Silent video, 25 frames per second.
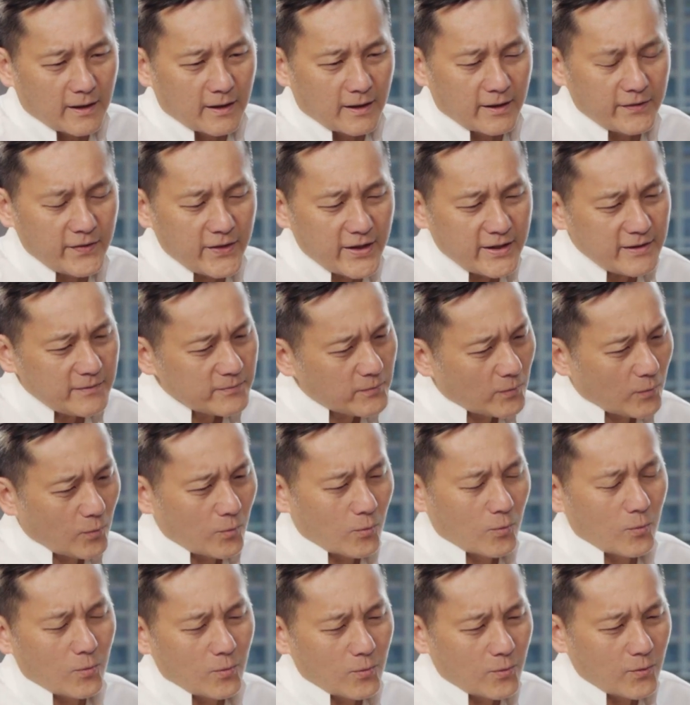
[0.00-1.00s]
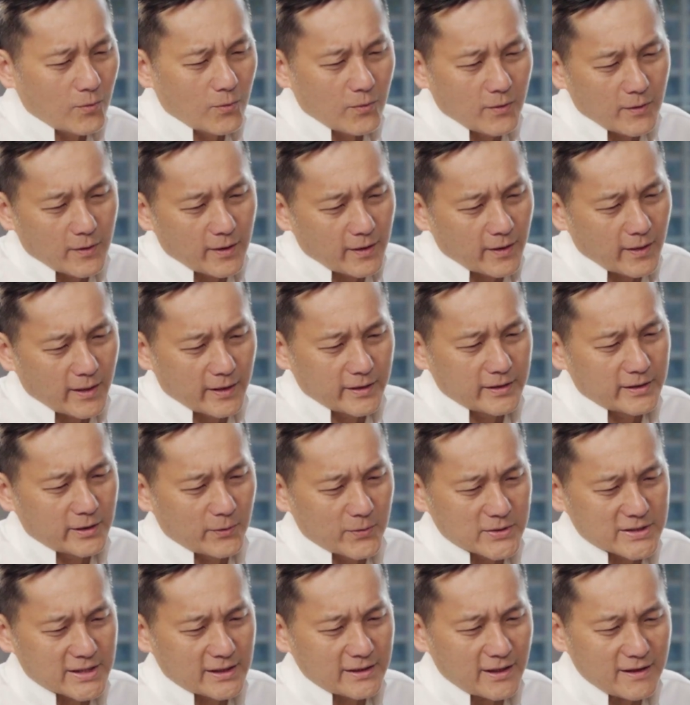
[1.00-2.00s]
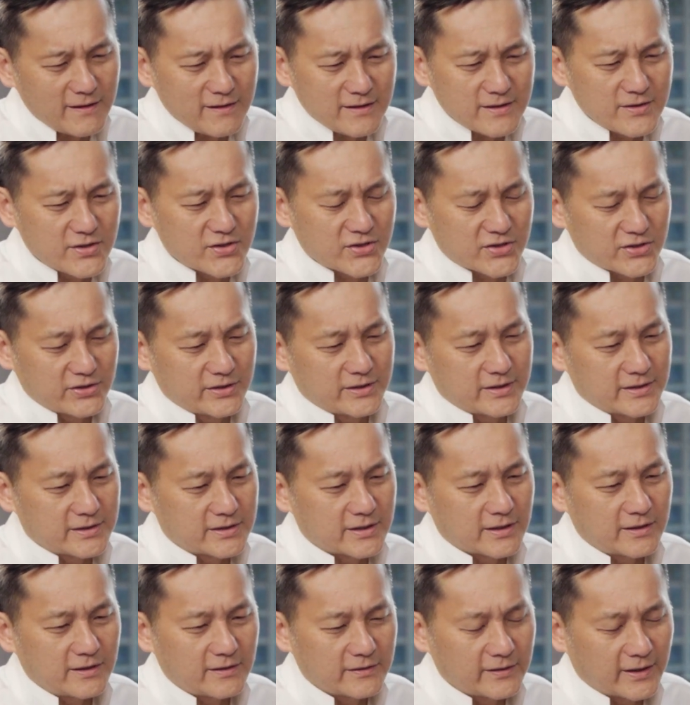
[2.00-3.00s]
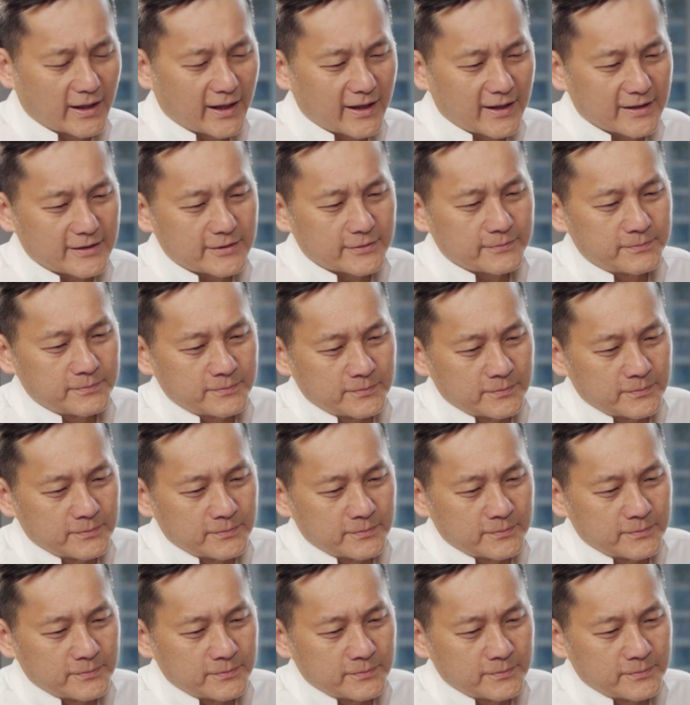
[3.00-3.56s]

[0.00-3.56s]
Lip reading: And then there was another incident that